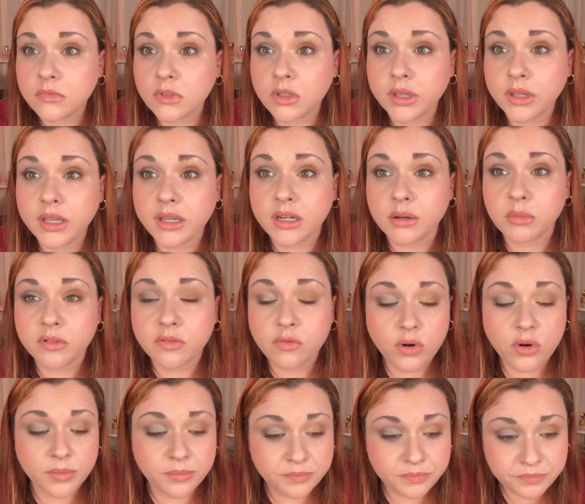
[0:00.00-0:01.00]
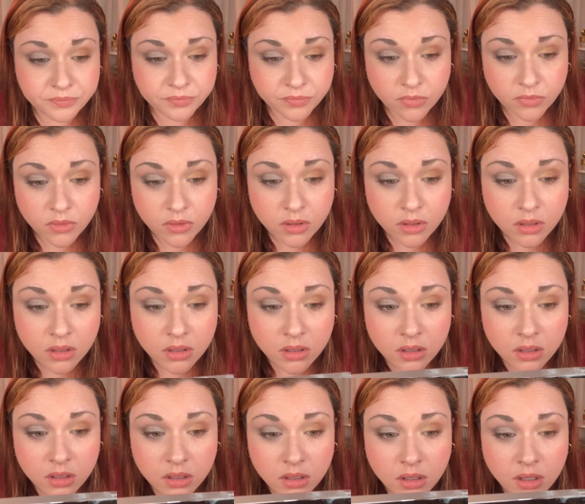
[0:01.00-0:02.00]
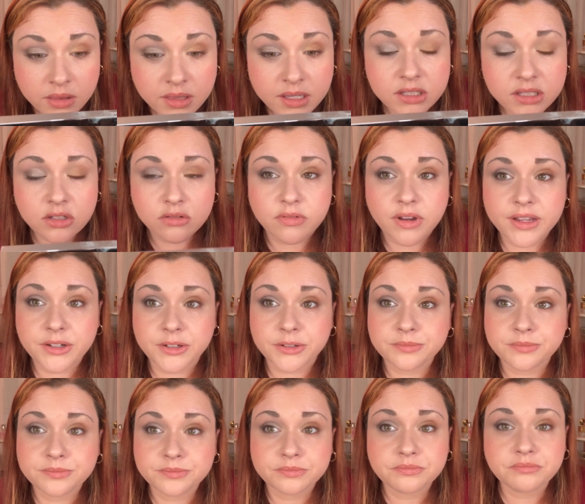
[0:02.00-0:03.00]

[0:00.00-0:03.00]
Okay, number 4. That's a record.